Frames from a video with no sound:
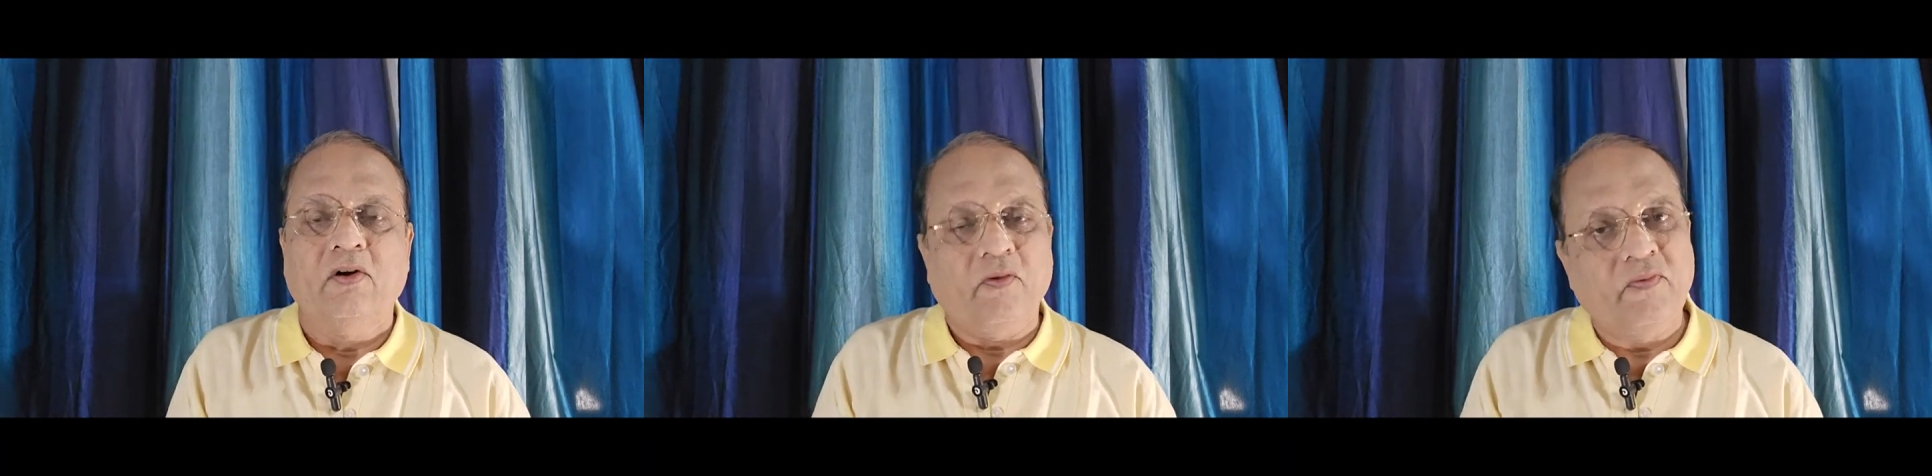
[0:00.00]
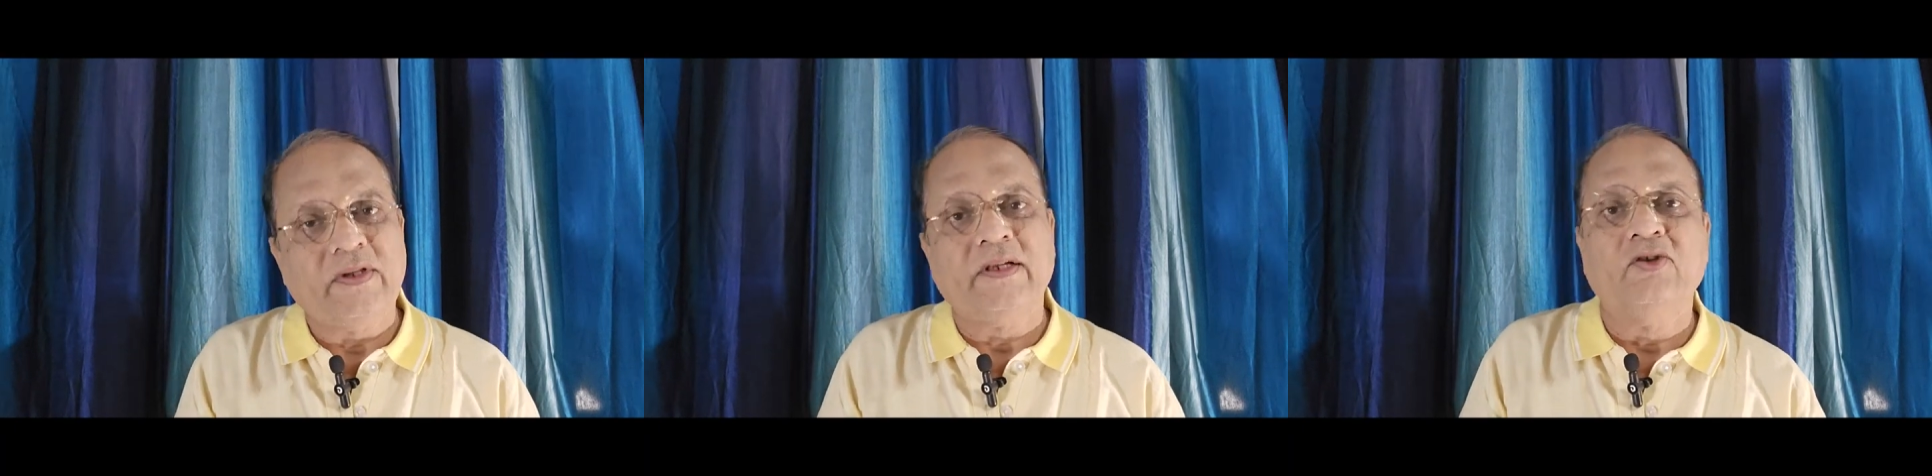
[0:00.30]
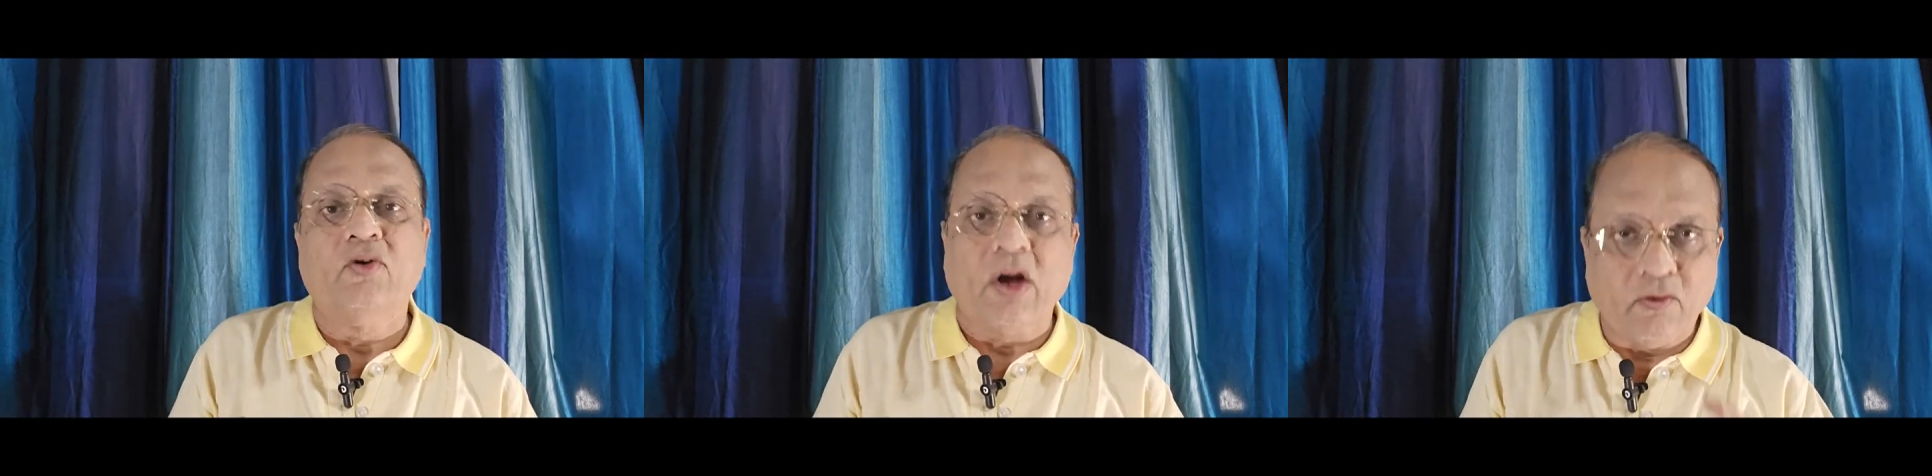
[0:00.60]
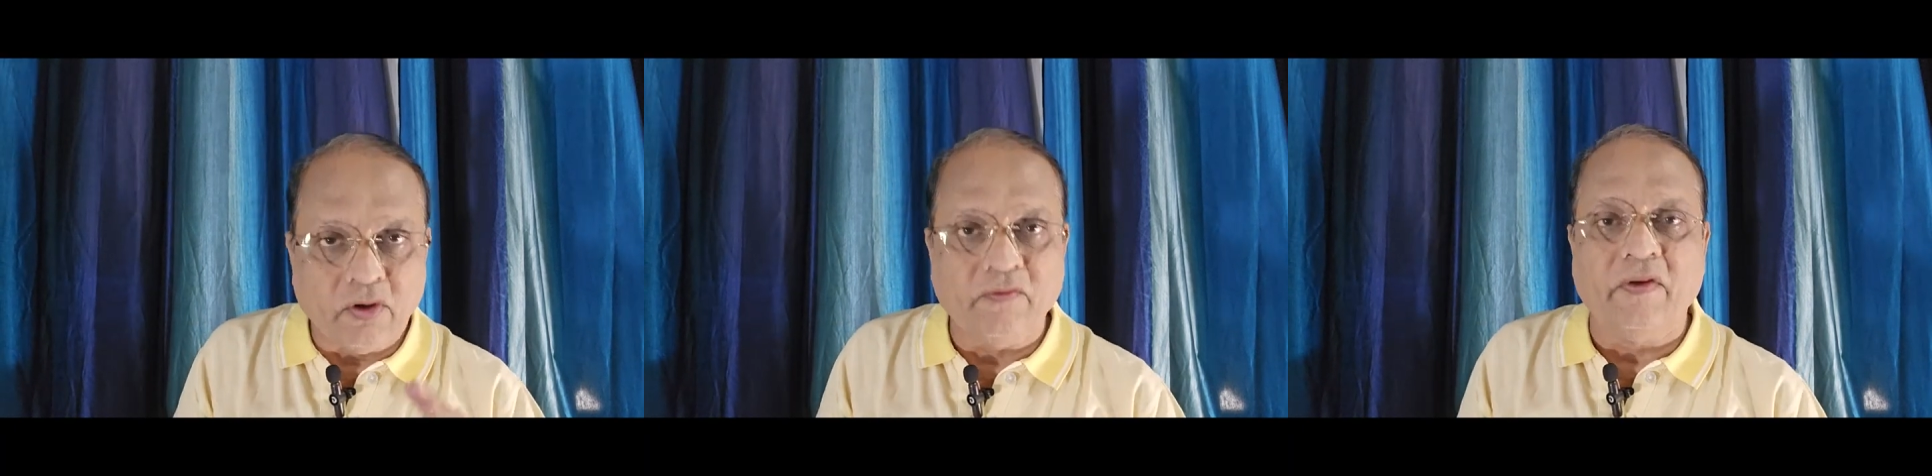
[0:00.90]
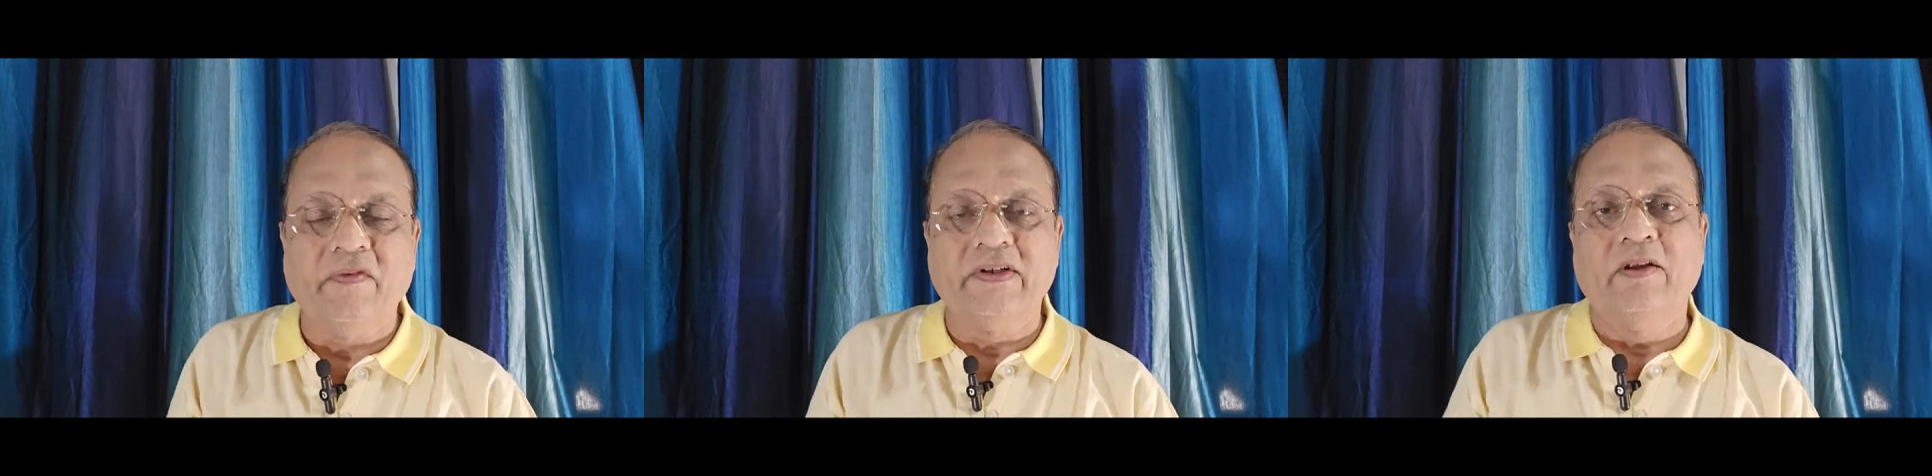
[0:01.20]
obviously you are out of
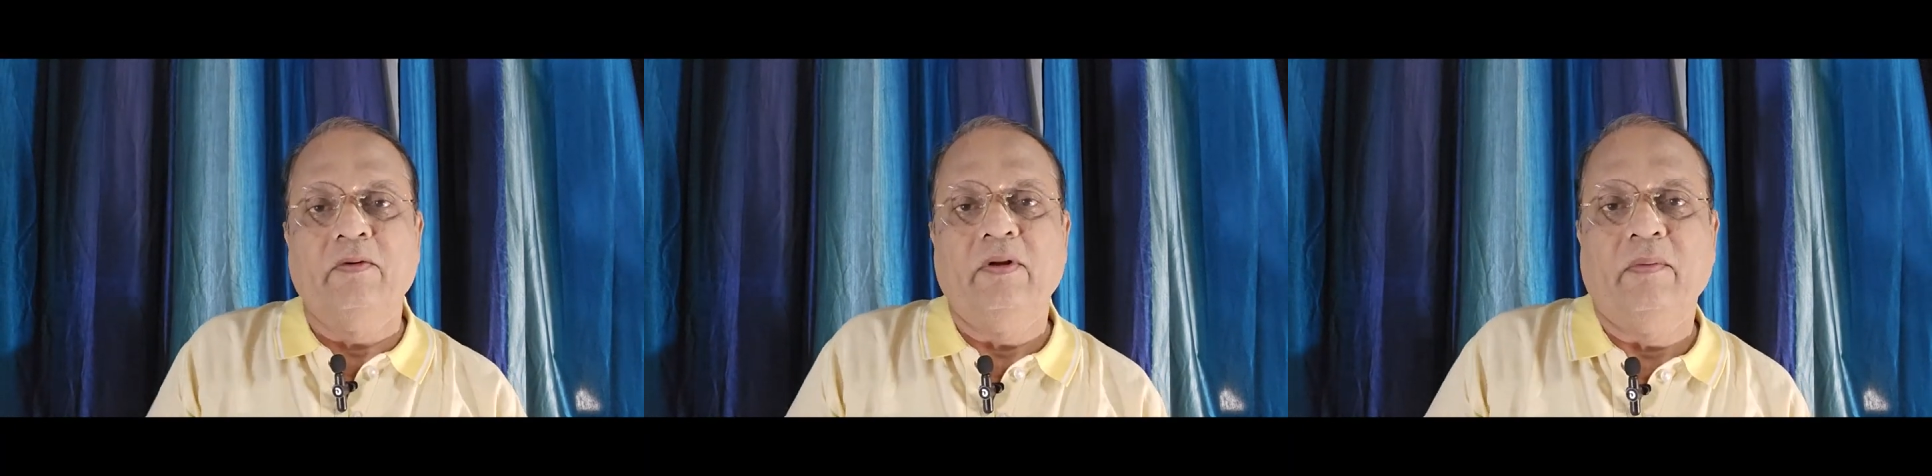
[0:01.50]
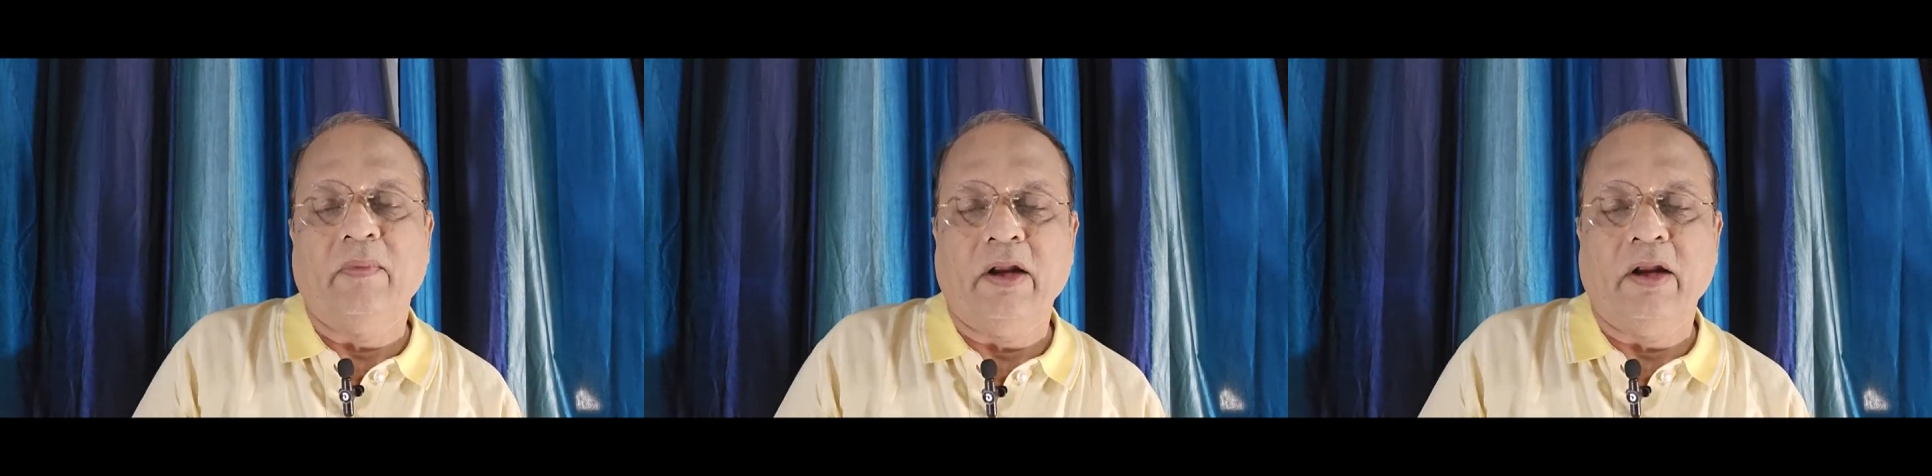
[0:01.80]
FSWM.